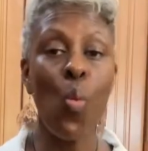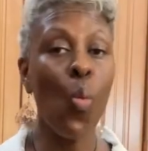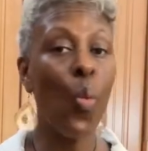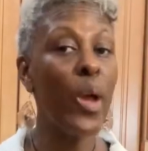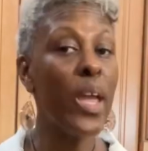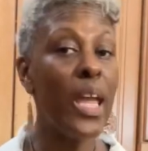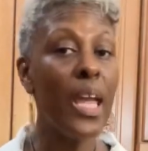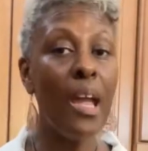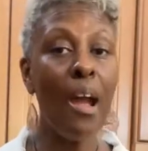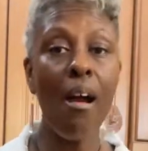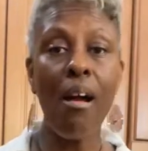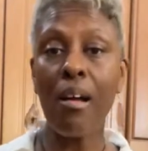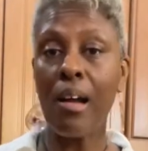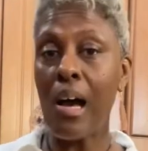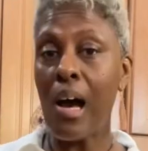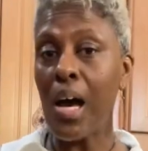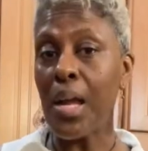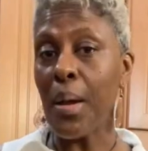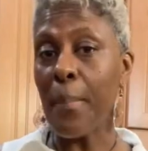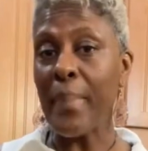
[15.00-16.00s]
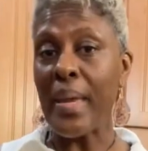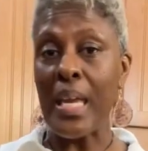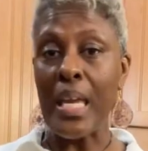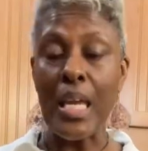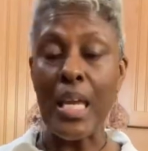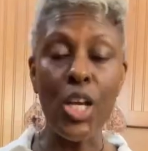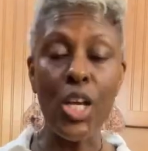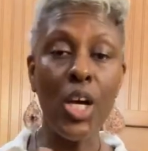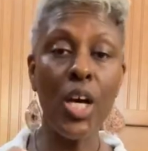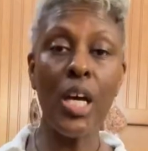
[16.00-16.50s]
we are gonna
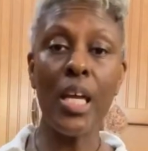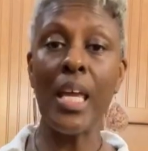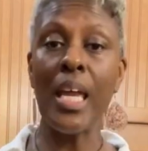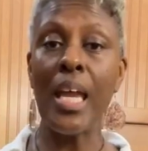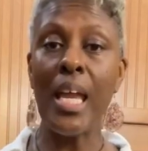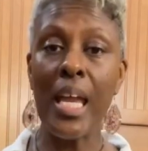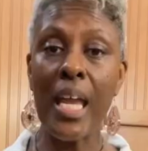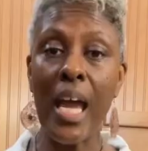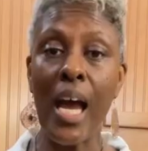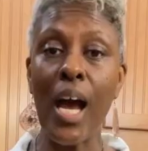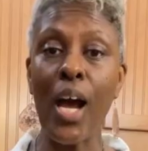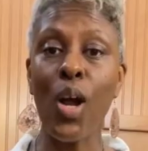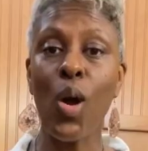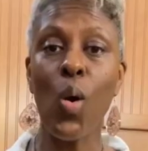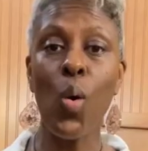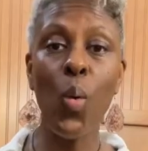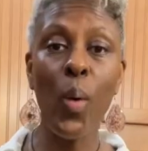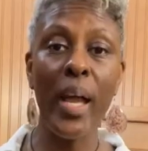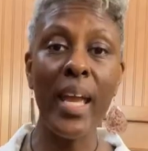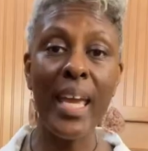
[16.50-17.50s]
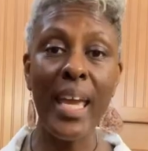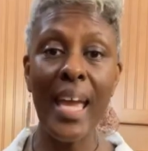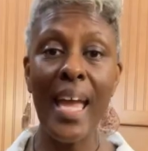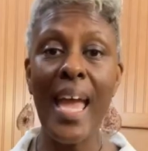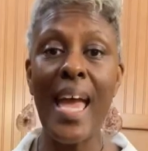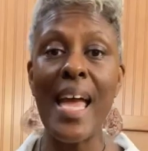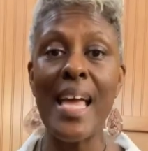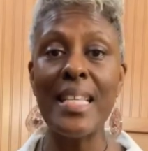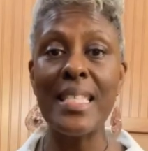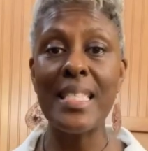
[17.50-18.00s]
be cooking a quick
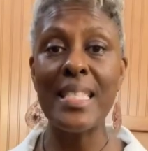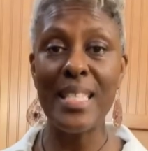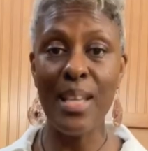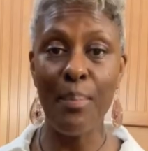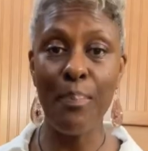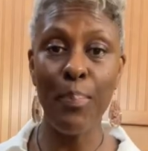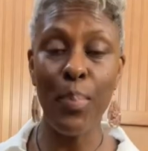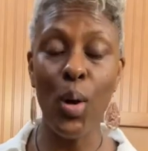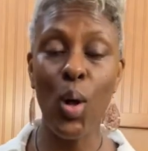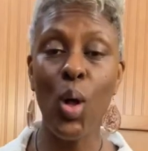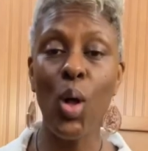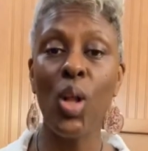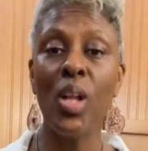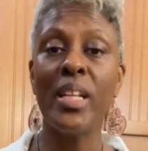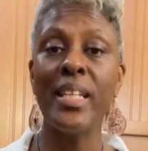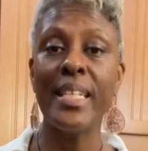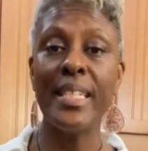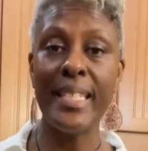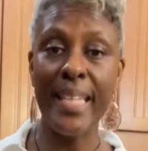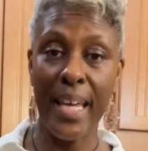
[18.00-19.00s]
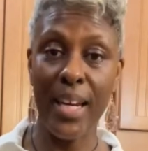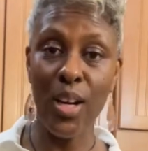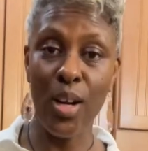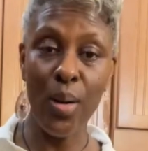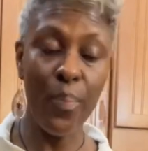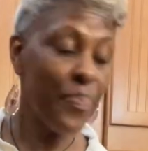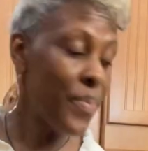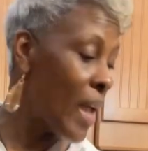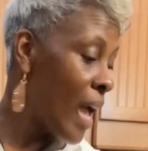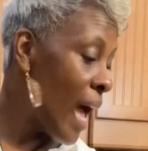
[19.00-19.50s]
and simple dinner.
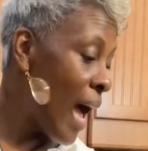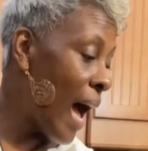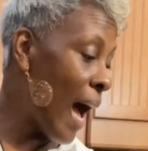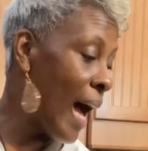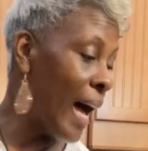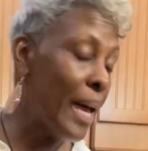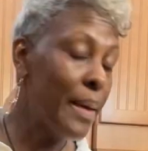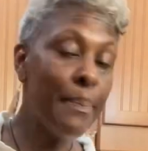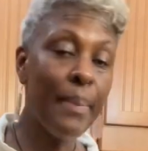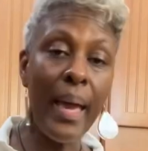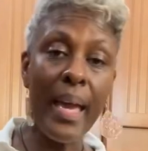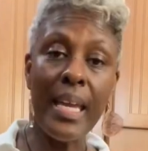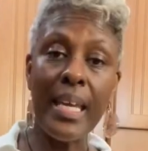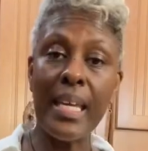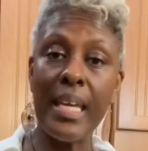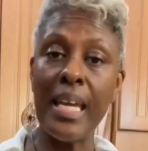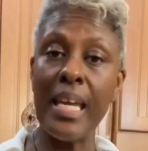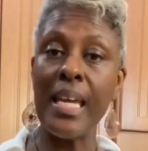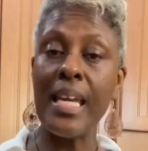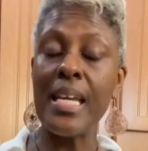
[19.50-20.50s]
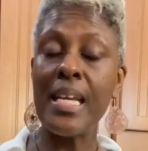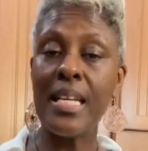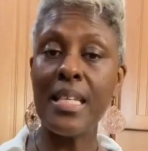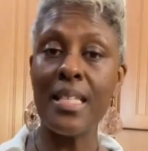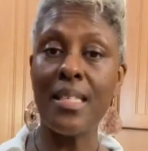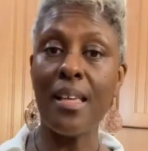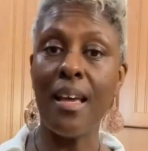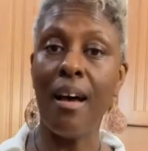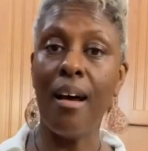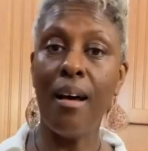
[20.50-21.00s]
I'm making
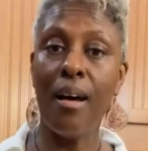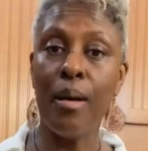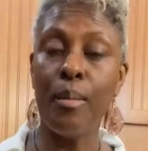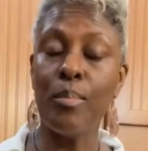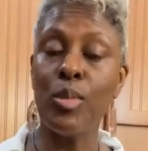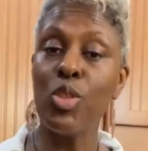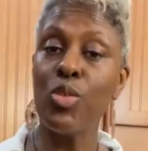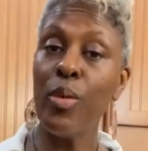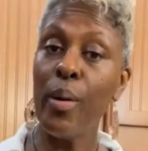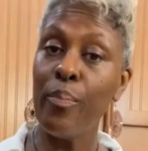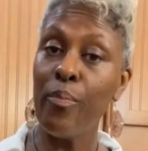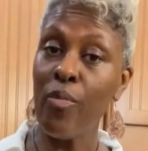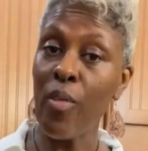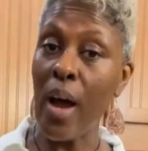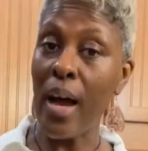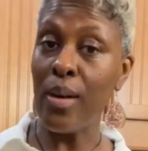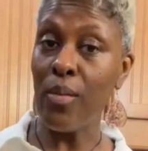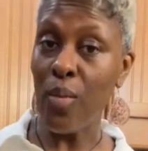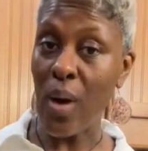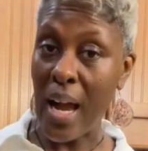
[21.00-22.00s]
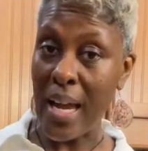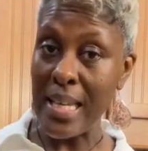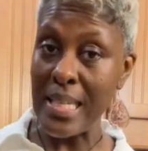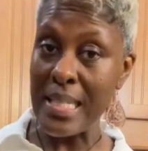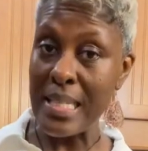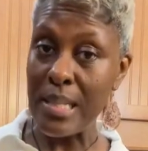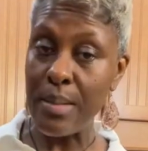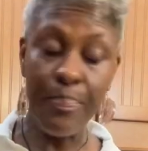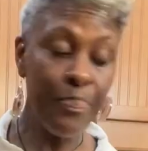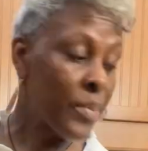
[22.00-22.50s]
some shrimp fried
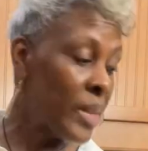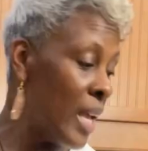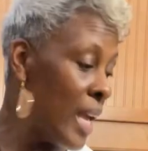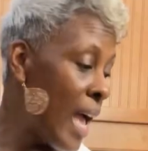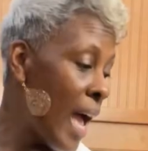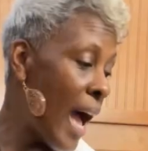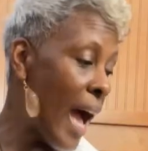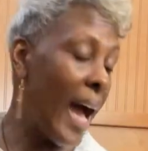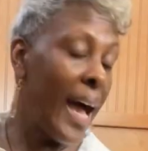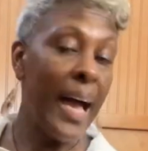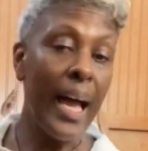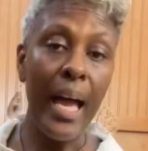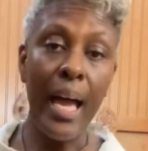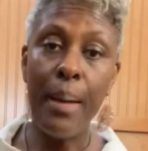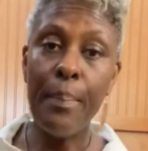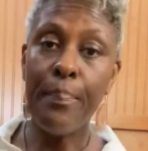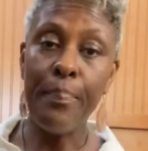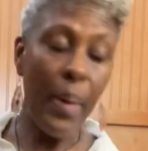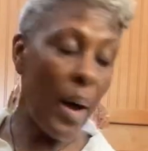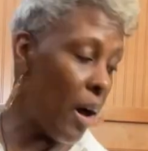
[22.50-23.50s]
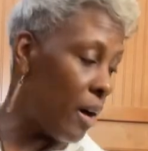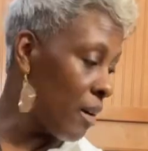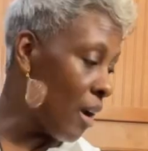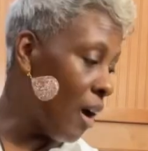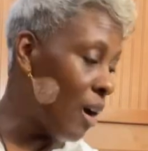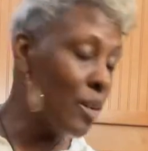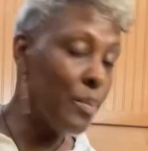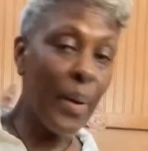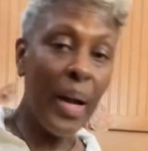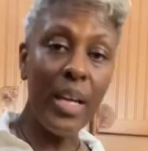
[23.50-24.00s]
rice. I bought
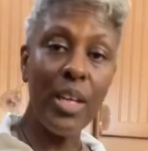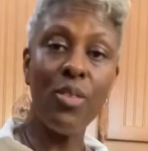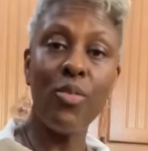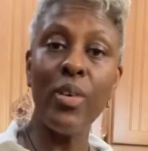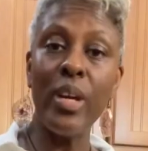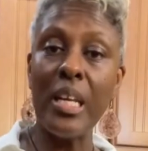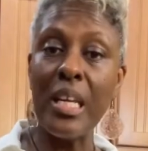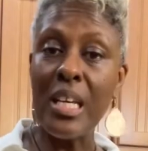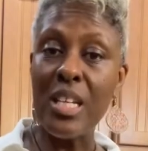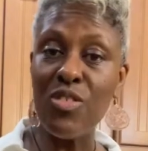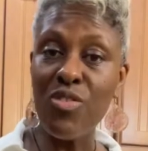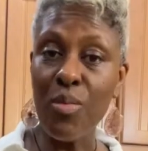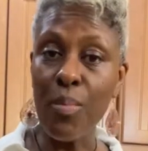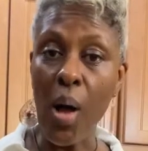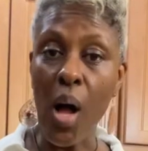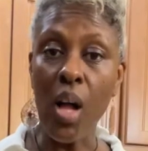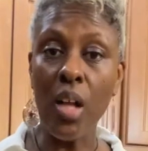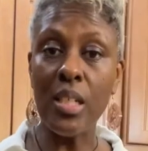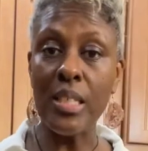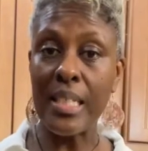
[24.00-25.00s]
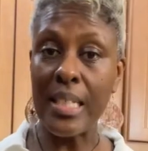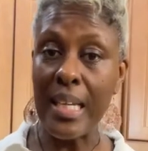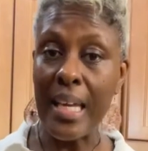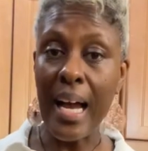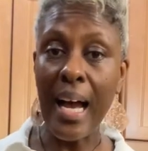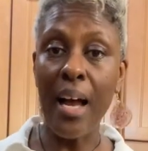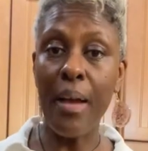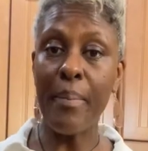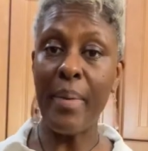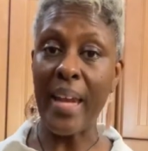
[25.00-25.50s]
all my ingredients from Aldi.
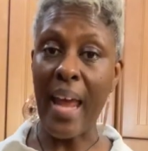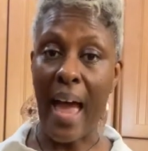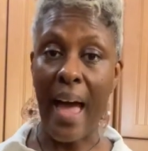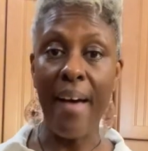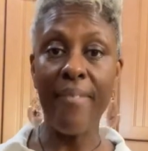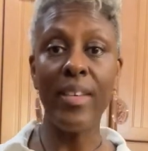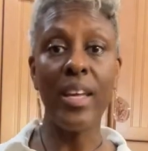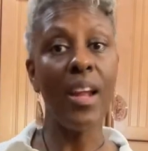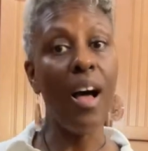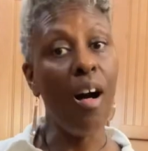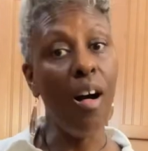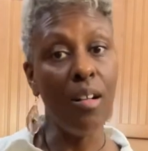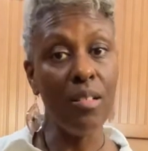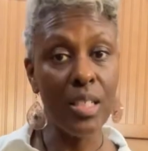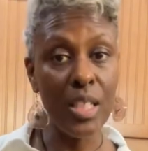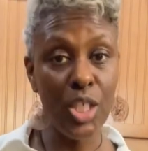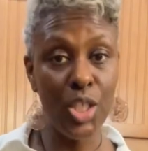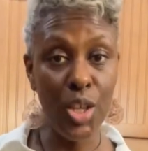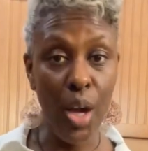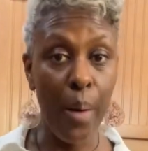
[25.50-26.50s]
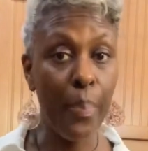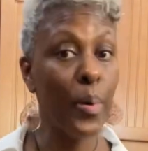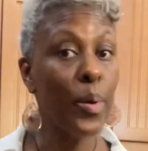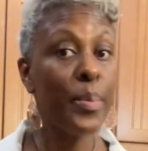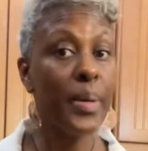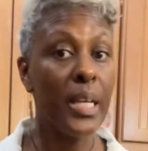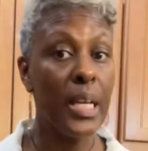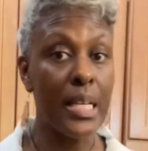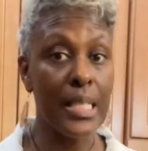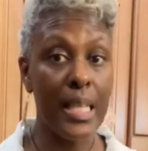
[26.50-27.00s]
I'm an avid Aldi shopper
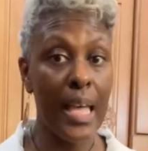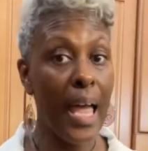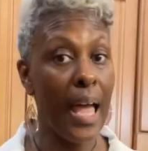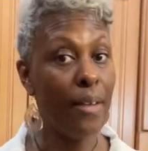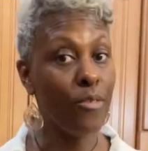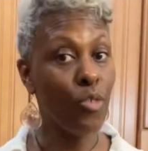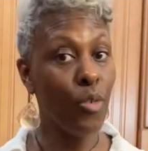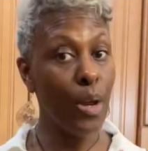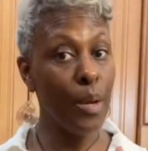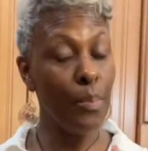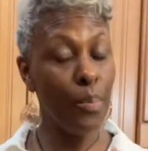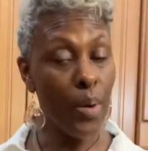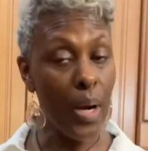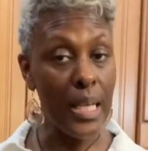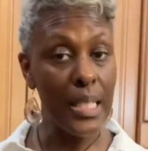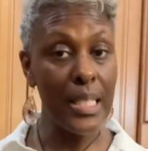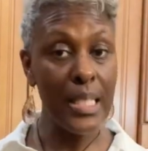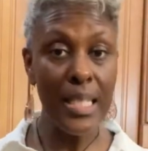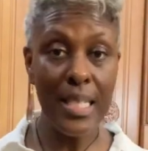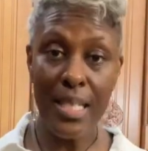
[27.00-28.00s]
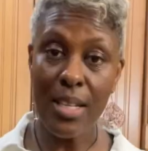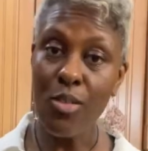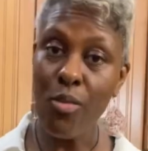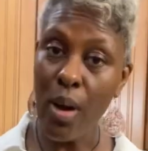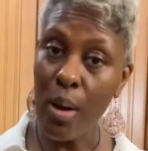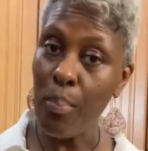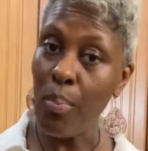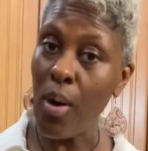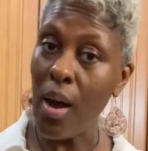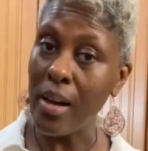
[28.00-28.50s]
because they have great prices and
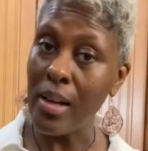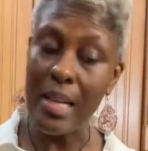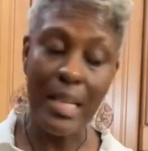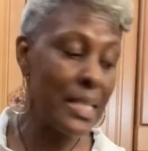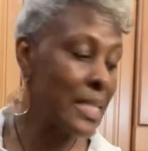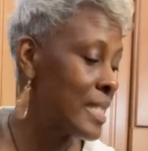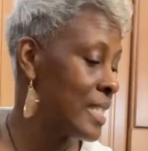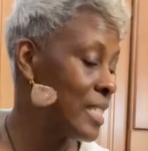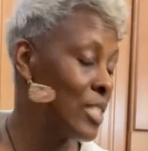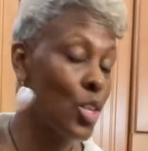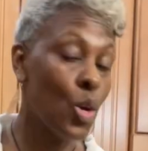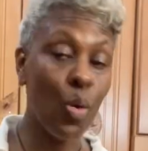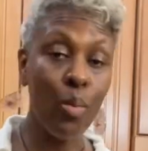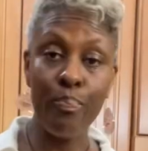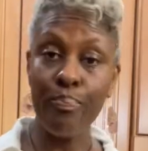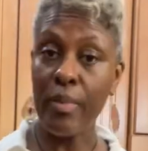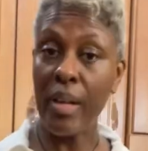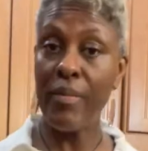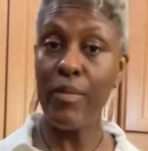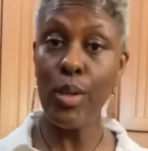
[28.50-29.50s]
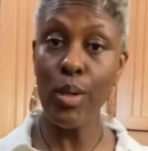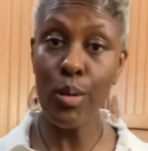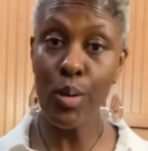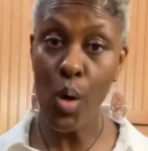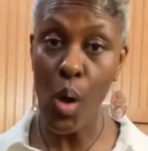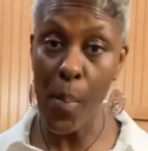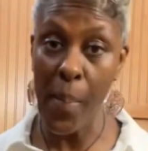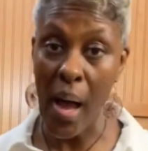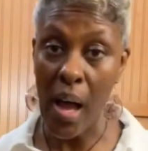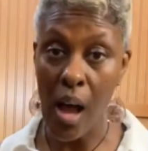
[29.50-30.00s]
great products. So you don't know
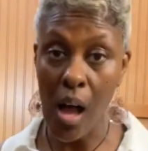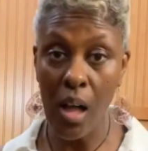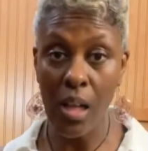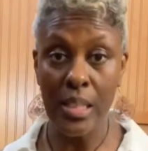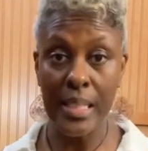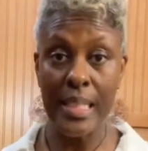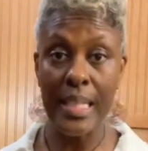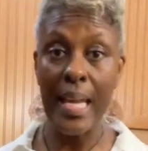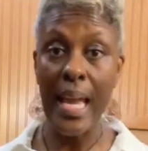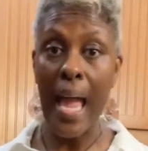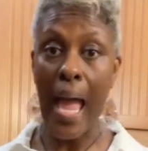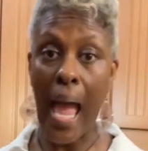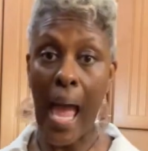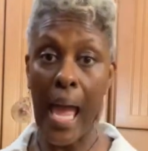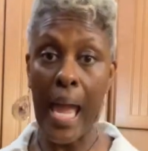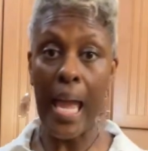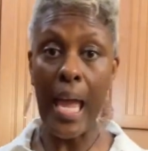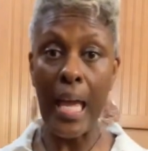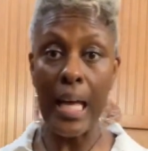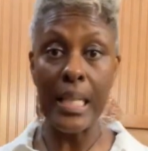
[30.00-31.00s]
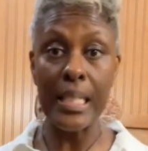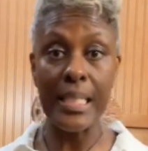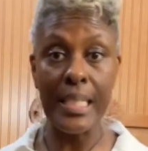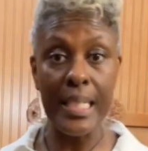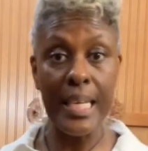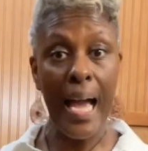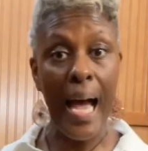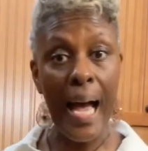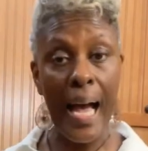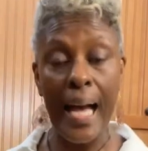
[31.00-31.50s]
about Aldi?
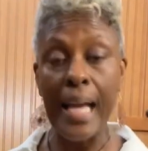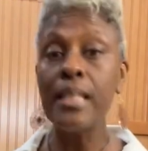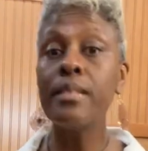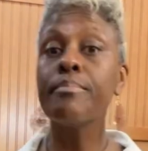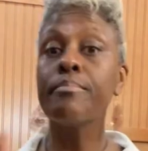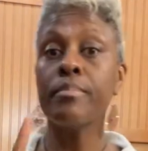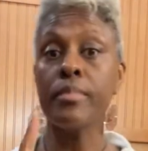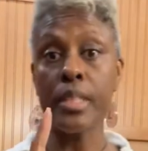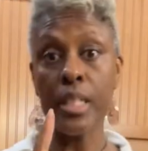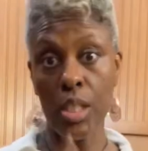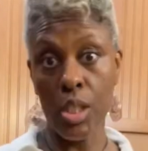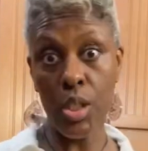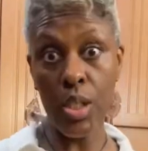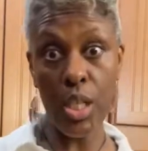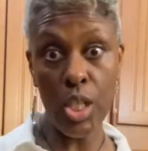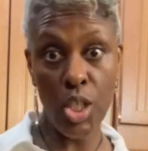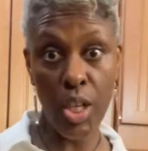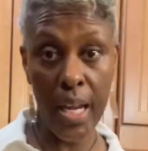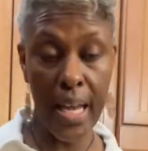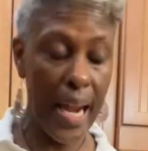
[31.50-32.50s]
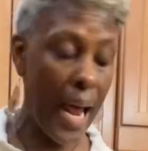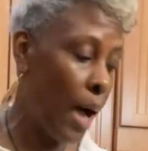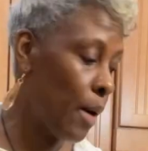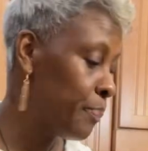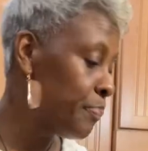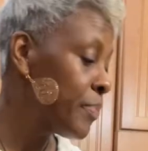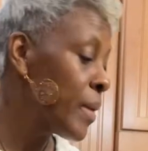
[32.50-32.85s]
ALDI? You need to check it out.